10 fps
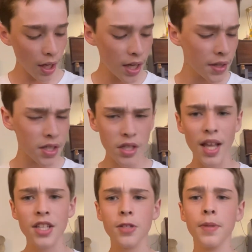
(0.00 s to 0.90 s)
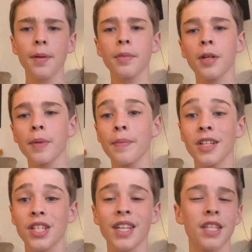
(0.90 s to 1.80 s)
And this last album that I'm going to be
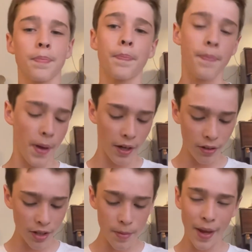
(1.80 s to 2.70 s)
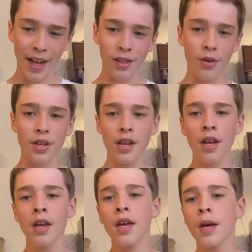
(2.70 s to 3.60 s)
mentioning is barely backloaded,
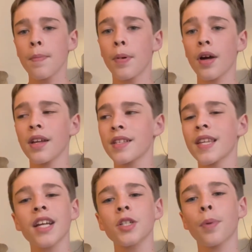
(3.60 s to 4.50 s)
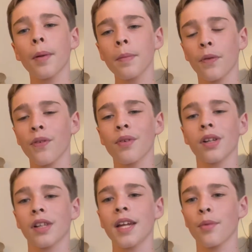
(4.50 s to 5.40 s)
but it's actually probably my favorite
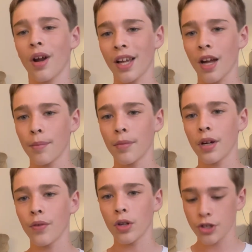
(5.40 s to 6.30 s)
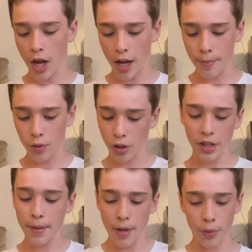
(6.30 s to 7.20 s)
glam rock album of all time, or
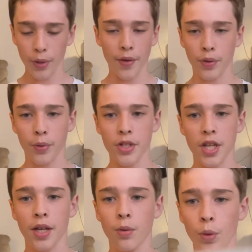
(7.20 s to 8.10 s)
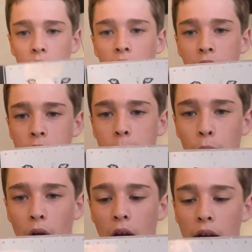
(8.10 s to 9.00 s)
glam metal, whatever you want to say. White Line's
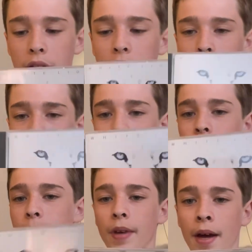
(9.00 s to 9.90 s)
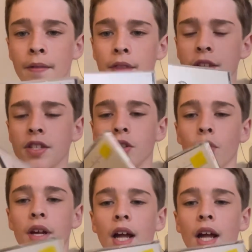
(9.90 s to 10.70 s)
Pride. Yeah, this is a great